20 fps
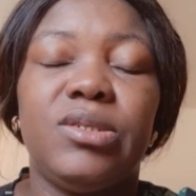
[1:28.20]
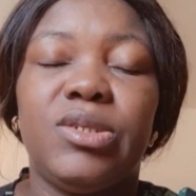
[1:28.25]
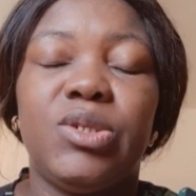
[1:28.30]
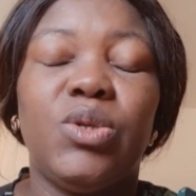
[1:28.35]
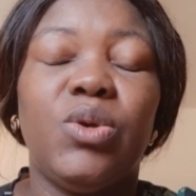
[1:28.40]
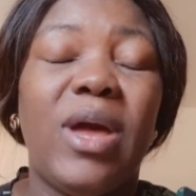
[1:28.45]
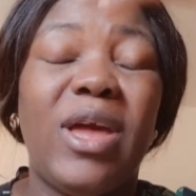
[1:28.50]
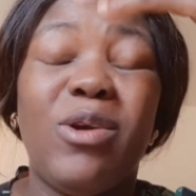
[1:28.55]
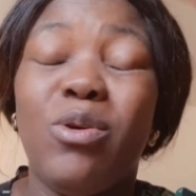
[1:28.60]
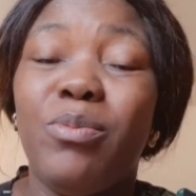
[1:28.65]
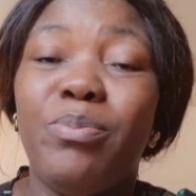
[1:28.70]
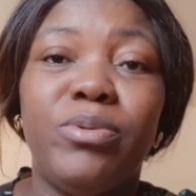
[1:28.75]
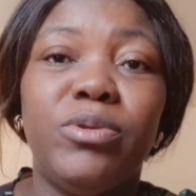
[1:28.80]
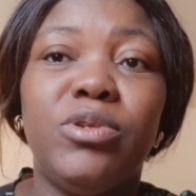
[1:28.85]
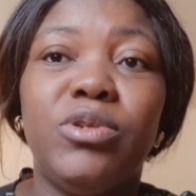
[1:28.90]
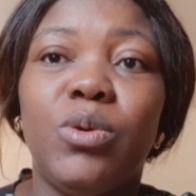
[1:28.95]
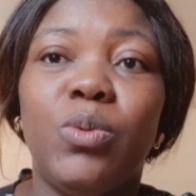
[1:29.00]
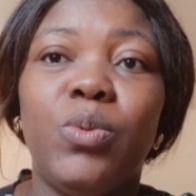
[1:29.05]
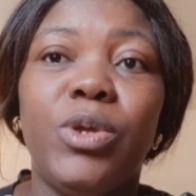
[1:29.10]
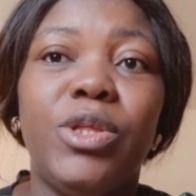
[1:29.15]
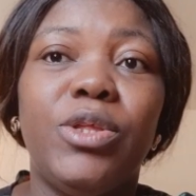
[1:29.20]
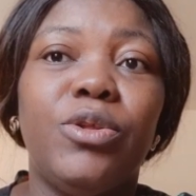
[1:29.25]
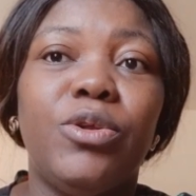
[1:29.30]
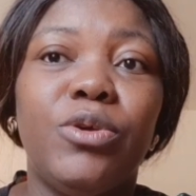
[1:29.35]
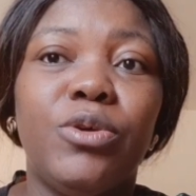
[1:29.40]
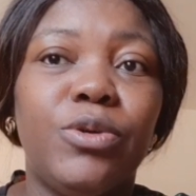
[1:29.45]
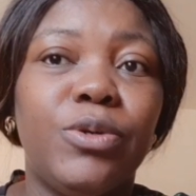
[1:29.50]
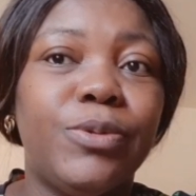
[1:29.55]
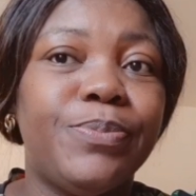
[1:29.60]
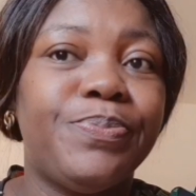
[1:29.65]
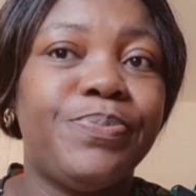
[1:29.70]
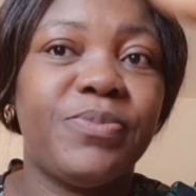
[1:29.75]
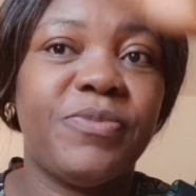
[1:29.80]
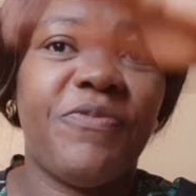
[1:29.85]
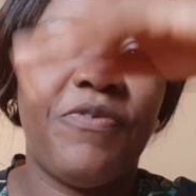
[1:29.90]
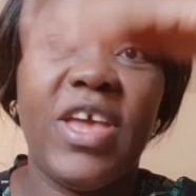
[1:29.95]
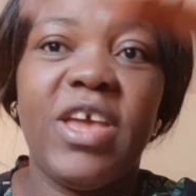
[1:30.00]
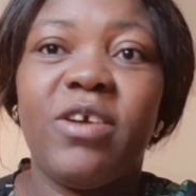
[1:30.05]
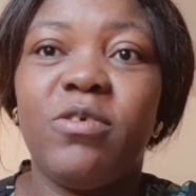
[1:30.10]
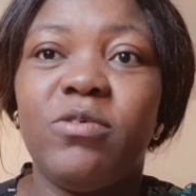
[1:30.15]
So I open the window,
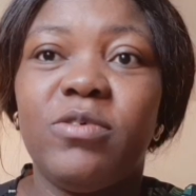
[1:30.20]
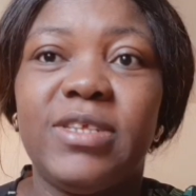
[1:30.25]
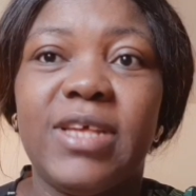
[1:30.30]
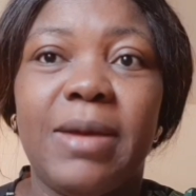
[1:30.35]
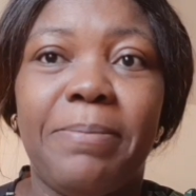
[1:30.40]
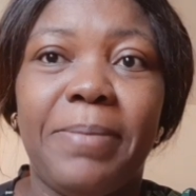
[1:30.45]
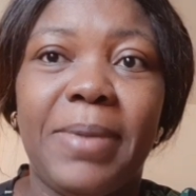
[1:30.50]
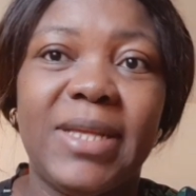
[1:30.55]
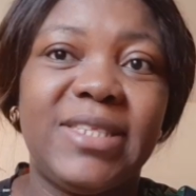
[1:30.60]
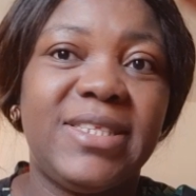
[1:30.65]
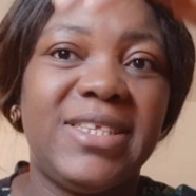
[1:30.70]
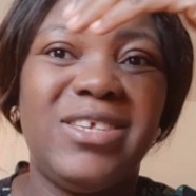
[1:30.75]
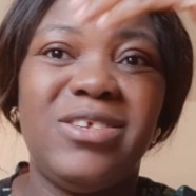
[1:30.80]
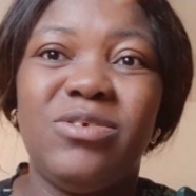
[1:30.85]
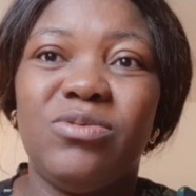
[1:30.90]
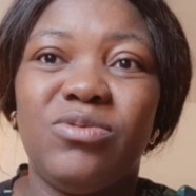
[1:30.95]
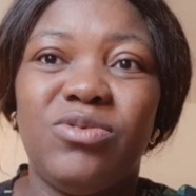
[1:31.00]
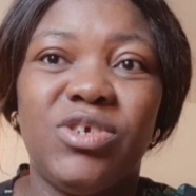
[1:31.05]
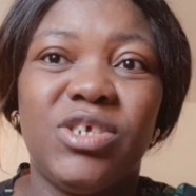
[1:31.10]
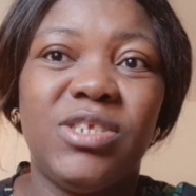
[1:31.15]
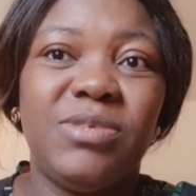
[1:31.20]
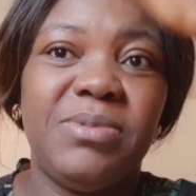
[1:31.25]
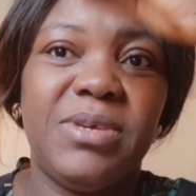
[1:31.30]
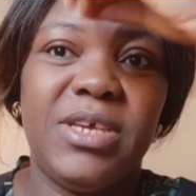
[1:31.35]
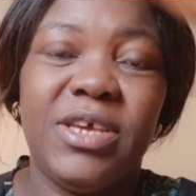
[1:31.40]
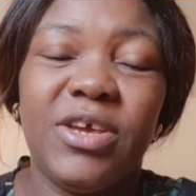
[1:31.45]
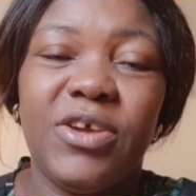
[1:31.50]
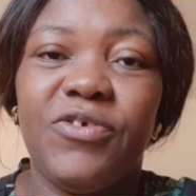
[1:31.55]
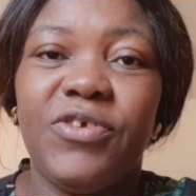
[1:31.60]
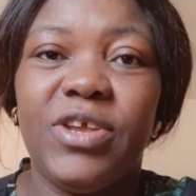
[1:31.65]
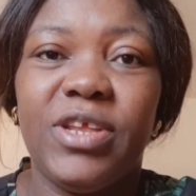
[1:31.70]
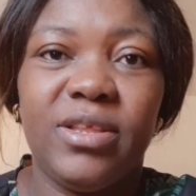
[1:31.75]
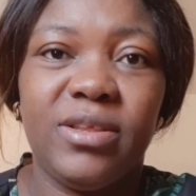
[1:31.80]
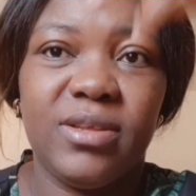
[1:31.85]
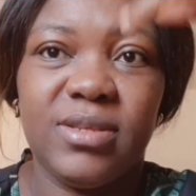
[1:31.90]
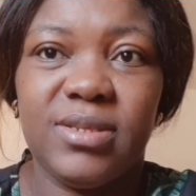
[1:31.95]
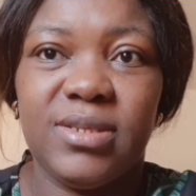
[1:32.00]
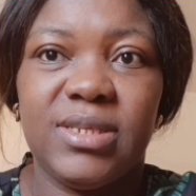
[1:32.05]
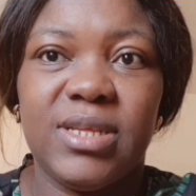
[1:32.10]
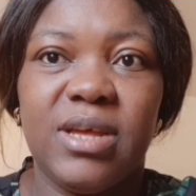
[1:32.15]
vehicles are passing, you'll just be
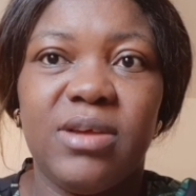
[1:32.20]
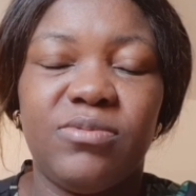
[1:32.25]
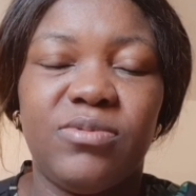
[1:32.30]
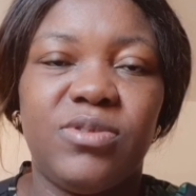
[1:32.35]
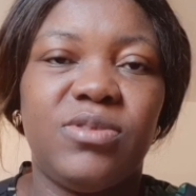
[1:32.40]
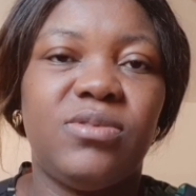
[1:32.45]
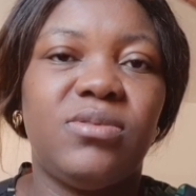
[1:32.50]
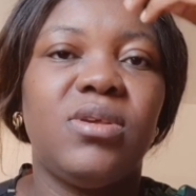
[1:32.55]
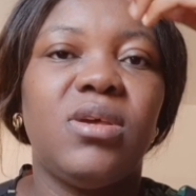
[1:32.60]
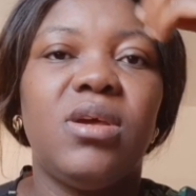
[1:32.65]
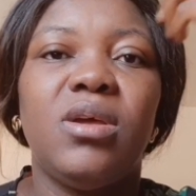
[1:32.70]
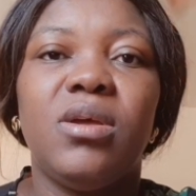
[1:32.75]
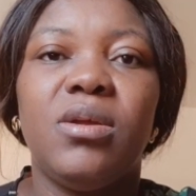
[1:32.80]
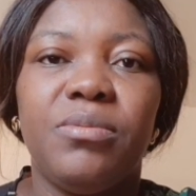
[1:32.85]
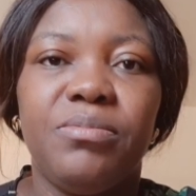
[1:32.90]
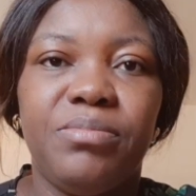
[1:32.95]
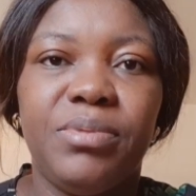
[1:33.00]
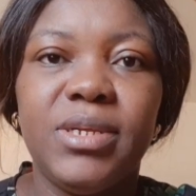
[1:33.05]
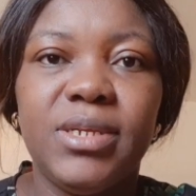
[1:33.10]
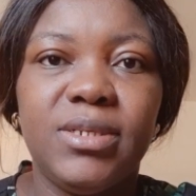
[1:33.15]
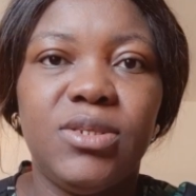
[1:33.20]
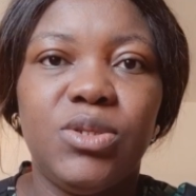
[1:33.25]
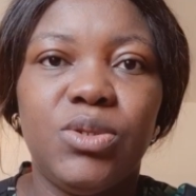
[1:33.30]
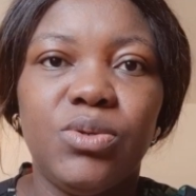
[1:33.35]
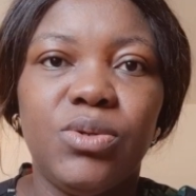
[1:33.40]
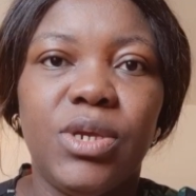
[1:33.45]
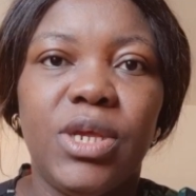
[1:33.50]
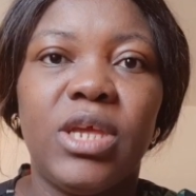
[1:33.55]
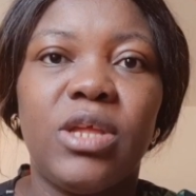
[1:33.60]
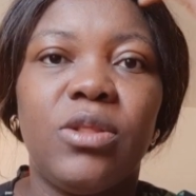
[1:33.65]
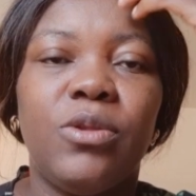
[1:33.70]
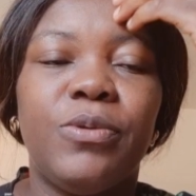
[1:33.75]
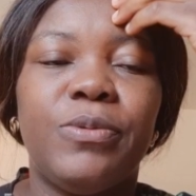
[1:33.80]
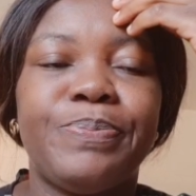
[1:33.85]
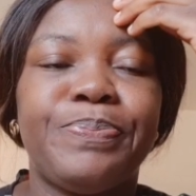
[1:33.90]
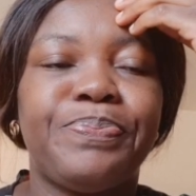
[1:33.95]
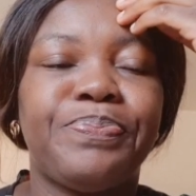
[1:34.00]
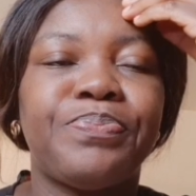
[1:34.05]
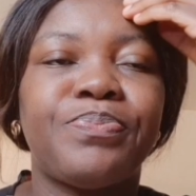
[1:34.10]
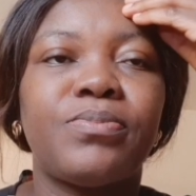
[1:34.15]
hearing sounds. Please do ignore.
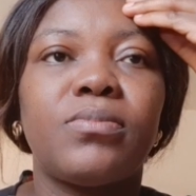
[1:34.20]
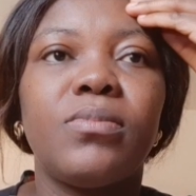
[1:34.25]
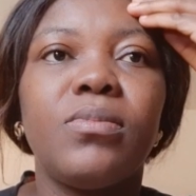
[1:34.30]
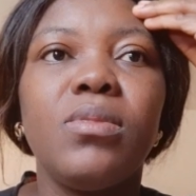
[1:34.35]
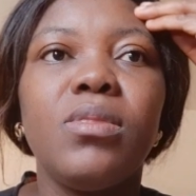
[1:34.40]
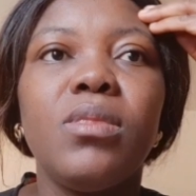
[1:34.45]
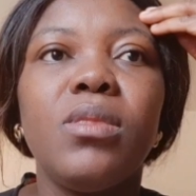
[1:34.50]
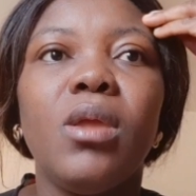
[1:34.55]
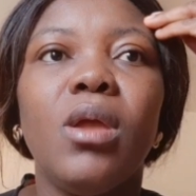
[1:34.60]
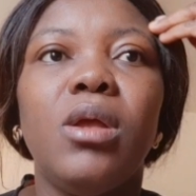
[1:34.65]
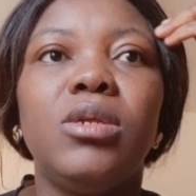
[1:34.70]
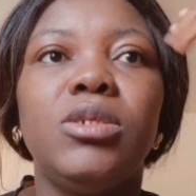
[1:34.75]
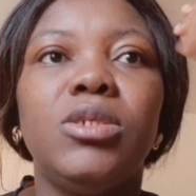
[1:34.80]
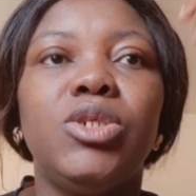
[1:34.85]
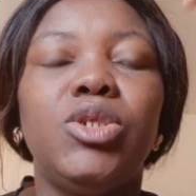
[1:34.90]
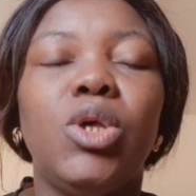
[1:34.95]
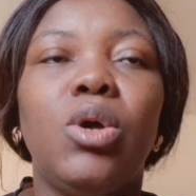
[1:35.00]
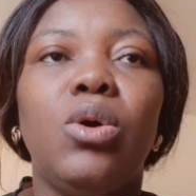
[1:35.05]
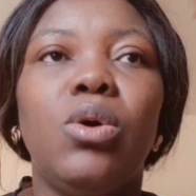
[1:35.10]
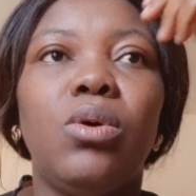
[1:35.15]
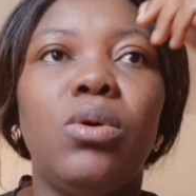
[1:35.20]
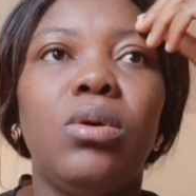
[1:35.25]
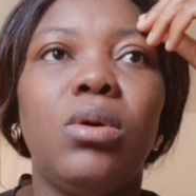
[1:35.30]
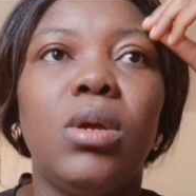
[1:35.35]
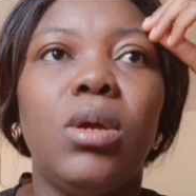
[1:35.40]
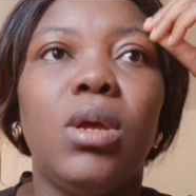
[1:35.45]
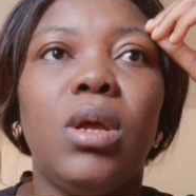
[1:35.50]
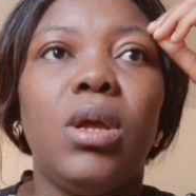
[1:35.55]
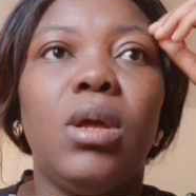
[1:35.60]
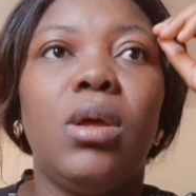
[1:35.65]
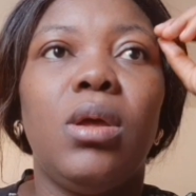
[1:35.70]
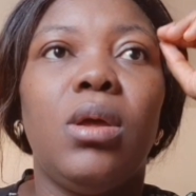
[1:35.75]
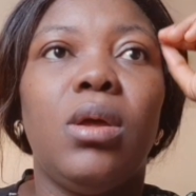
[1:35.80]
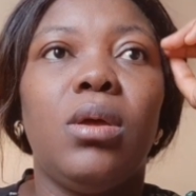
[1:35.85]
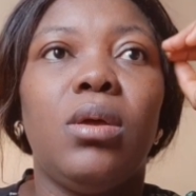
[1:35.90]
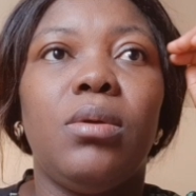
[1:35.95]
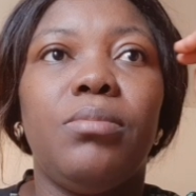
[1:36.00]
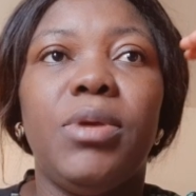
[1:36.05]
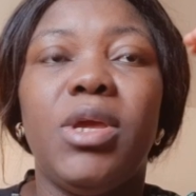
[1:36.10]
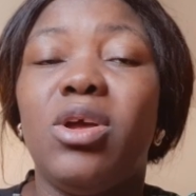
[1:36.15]
So,
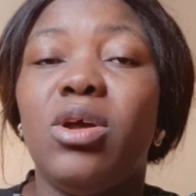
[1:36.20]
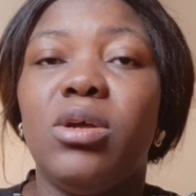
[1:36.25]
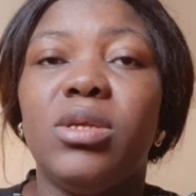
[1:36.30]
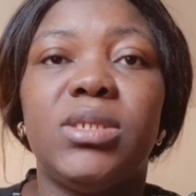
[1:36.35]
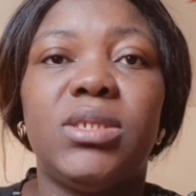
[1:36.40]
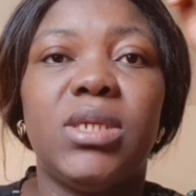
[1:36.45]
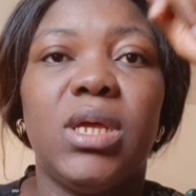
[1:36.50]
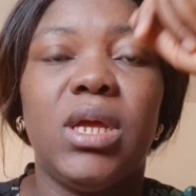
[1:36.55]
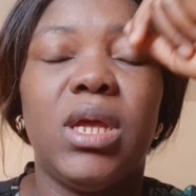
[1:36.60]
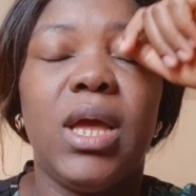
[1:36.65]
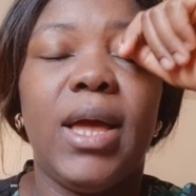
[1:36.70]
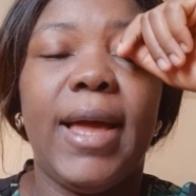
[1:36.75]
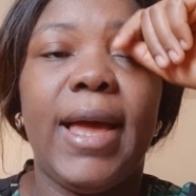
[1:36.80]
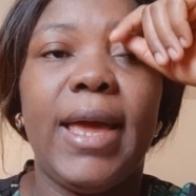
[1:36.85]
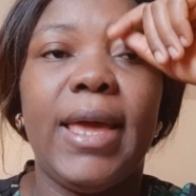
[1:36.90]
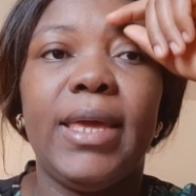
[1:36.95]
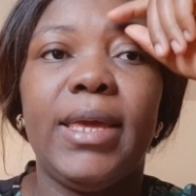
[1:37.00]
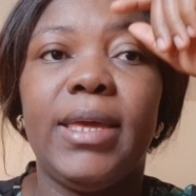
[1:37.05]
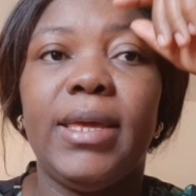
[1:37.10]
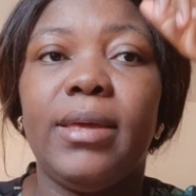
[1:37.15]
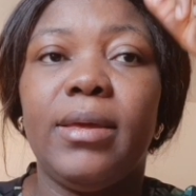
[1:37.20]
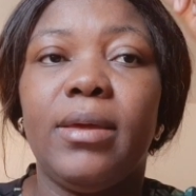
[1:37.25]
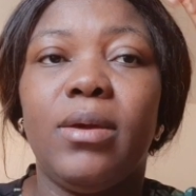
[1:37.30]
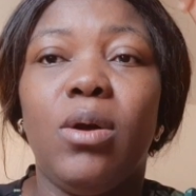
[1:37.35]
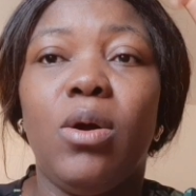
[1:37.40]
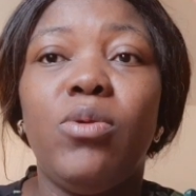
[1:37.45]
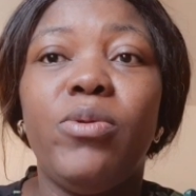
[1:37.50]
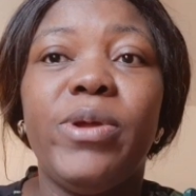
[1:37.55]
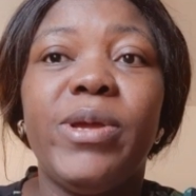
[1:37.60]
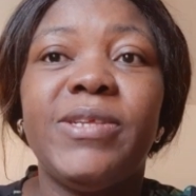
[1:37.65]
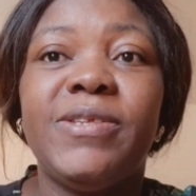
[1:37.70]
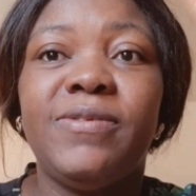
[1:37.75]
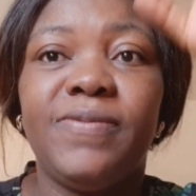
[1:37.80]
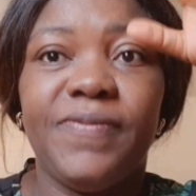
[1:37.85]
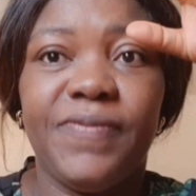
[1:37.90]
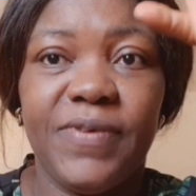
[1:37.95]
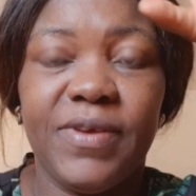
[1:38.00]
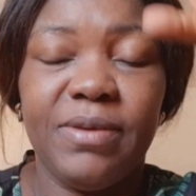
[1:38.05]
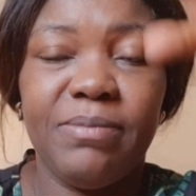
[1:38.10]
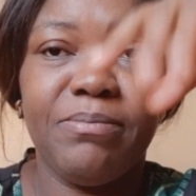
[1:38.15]
because I always
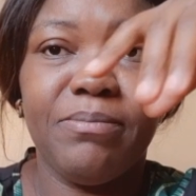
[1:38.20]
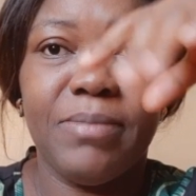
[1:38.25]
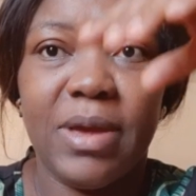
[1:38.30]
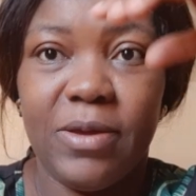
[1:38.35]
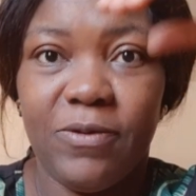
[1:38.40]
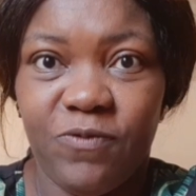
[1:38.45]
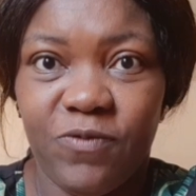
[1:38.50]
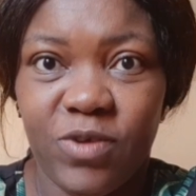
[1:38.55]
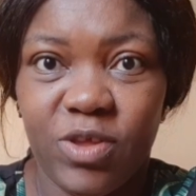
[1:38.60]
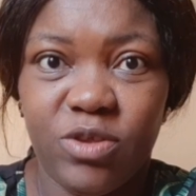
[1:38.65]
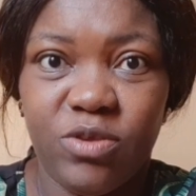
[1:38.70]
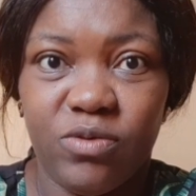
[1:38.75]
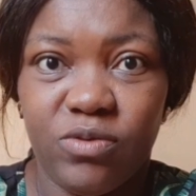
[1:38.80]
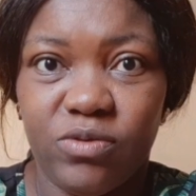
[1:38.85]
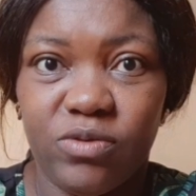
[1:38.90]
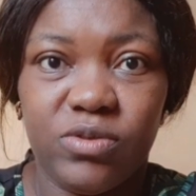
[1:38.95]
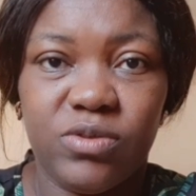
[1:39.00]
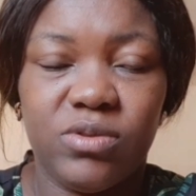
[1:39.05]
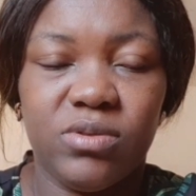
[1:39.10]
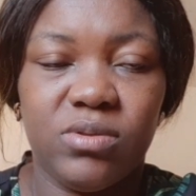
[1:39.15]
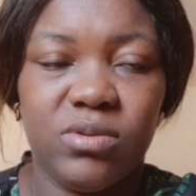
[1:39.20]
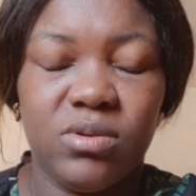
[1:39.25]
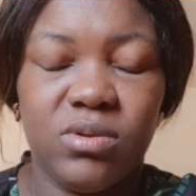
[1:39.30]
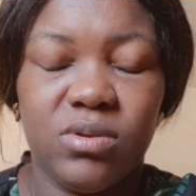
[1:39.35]
film my videos